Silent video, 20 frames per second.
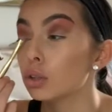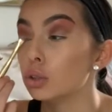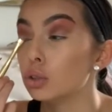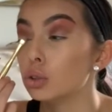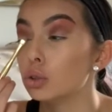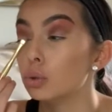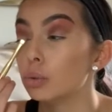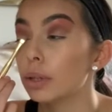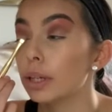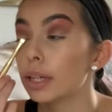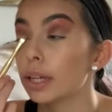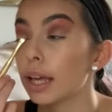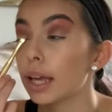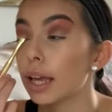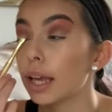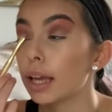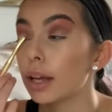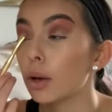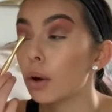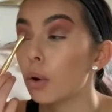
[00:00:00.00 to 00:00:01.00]
doing
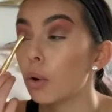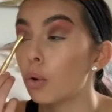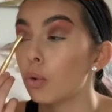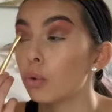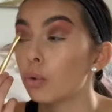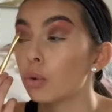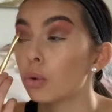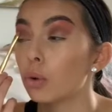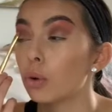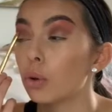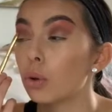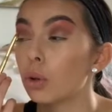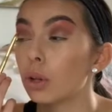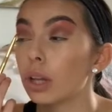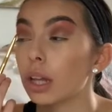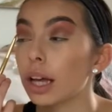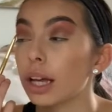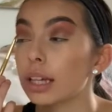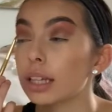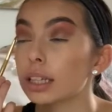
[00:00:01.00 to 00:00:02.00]
a
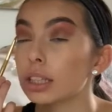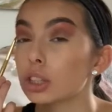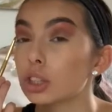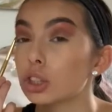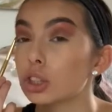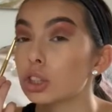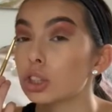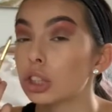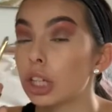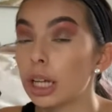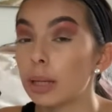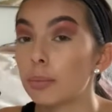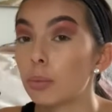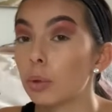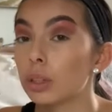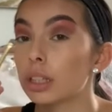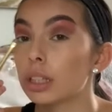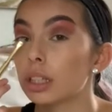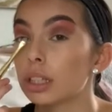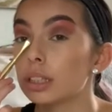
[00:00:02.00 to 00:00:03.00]
oval-like shape
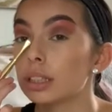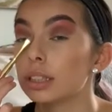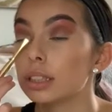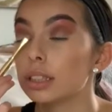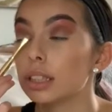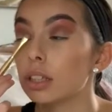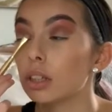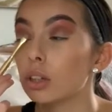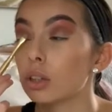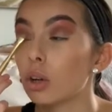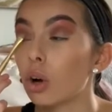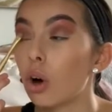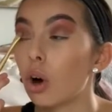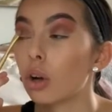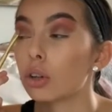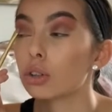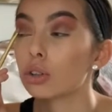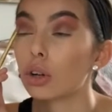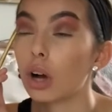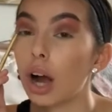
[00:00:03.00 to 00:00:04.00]
with the concealer
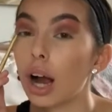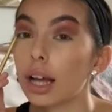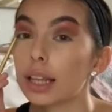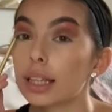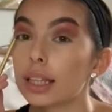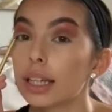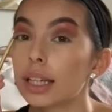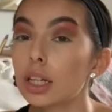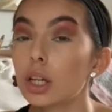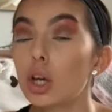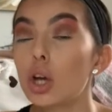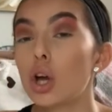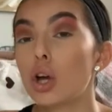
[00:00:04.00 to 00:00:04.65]
on your eyelid.